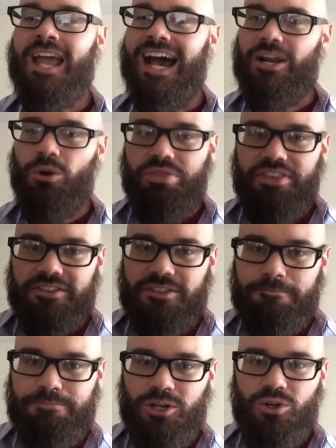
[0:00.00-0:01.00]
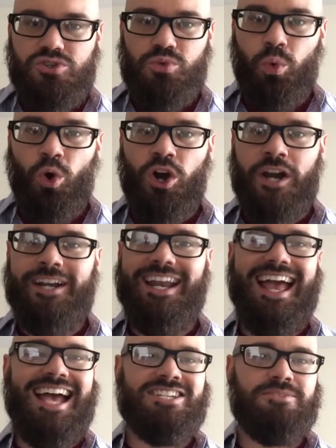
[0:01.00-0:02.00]
I don't think the Bills warrant
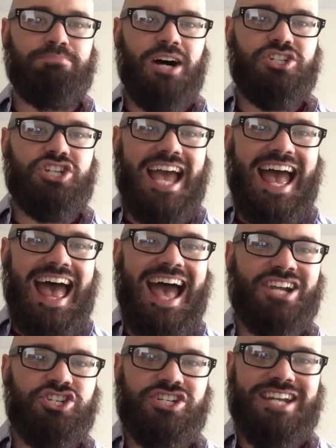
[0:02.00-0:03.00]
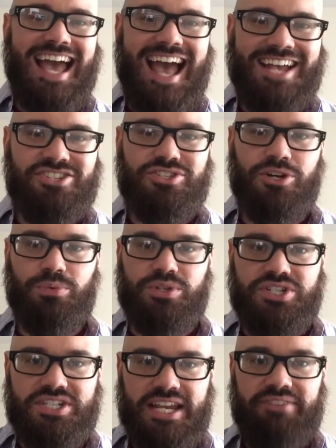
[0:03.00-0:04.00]
as much action as they're
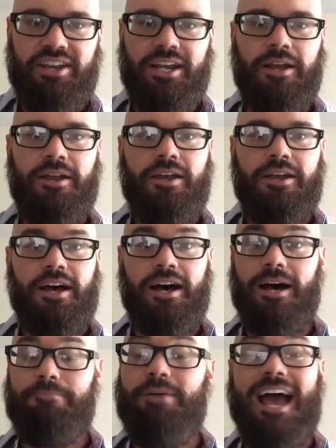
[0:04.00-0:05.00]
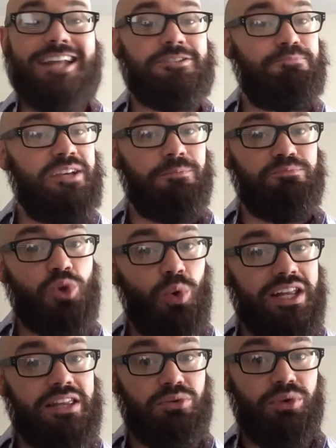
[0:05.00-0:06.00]
receiving. Pats beat them
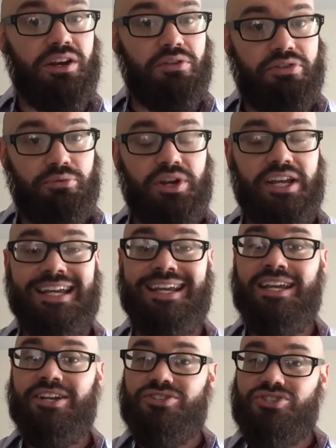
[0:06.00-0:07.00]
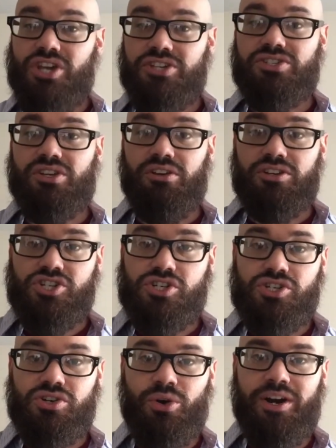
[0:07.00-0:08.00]
23-3 just a
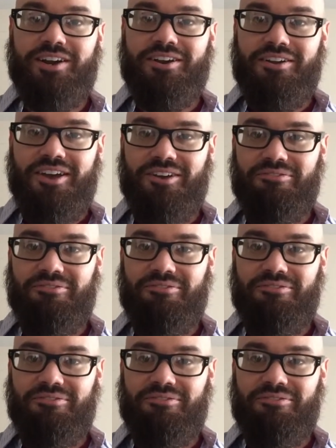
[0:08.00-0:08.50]
short